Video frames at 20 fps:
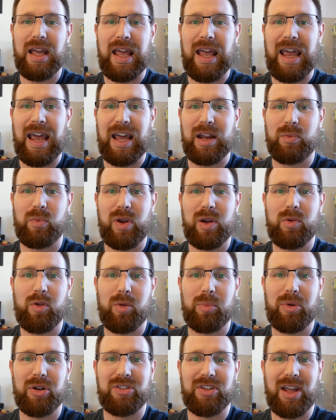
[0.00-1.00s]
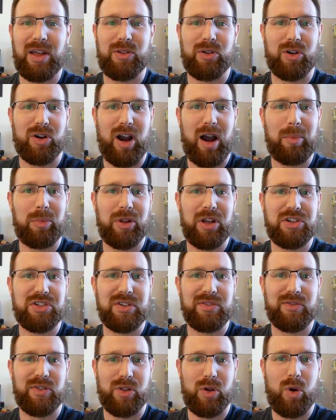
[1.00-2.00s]
And we will put together a
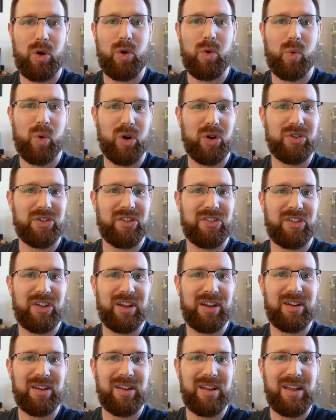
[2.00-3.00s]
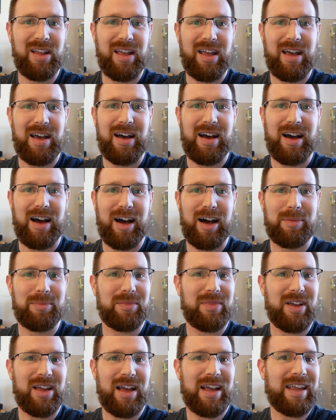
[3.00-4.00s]
compilation for the whole world to see. Um,
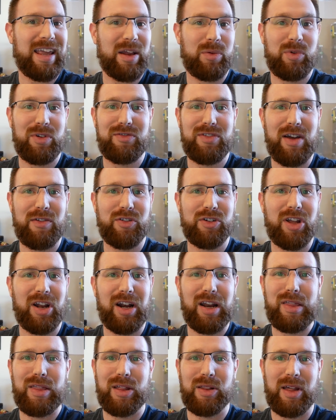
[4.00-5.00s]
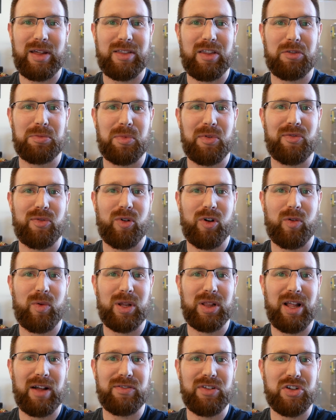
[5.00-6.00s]
again, we've never done anything like this before.
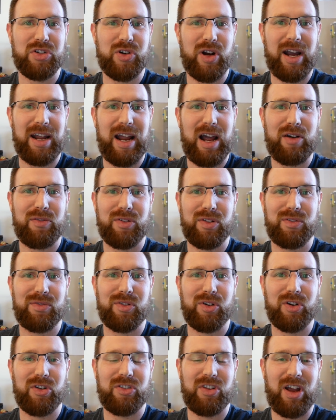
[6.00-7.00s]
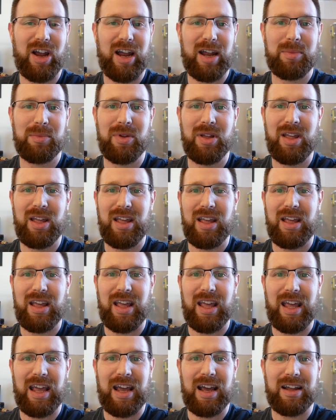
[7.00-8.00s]
We'd love to try it out for the first time.
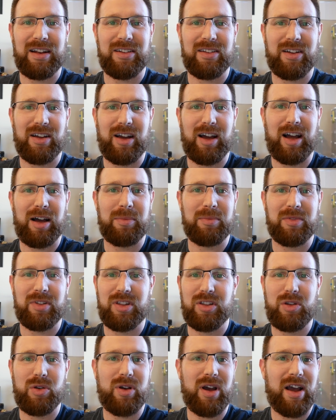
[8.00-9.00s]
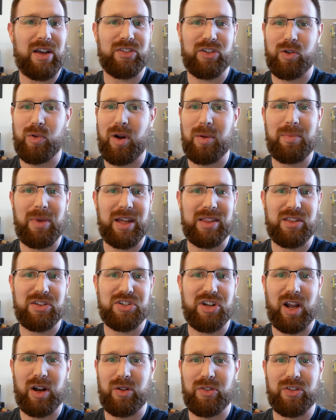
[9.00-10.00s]
And um, you guys are what make the
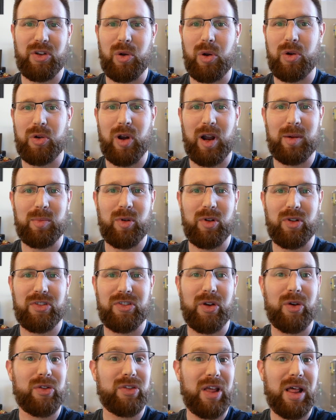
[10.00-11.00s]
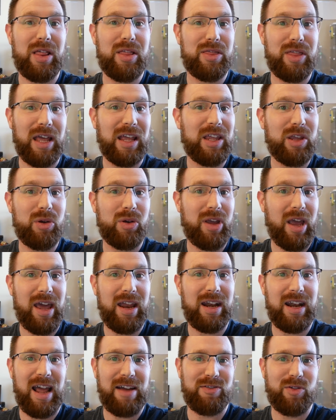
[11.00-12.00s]
channel so incredible. So th thank you
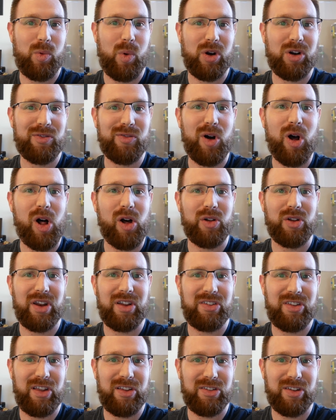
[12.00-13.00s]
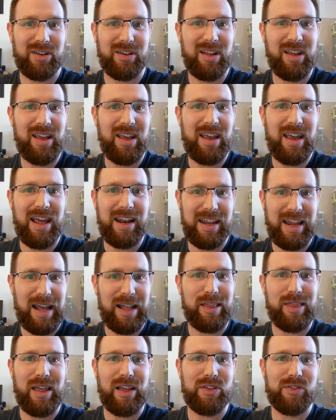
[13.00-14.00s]
again, and have a wonderful holiday season. And
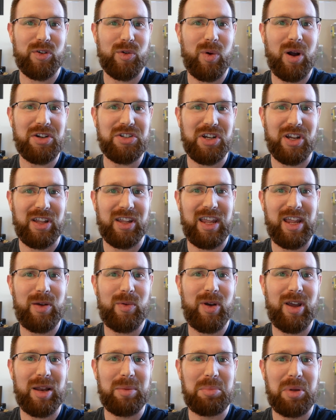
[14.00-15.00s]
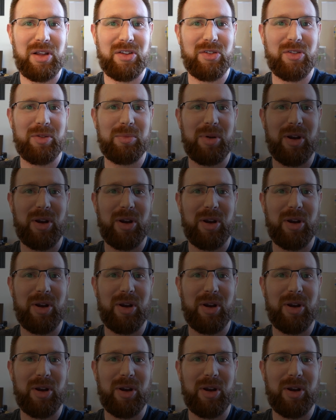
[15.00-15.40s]
again, thanks for watching Kiwi and Pixel the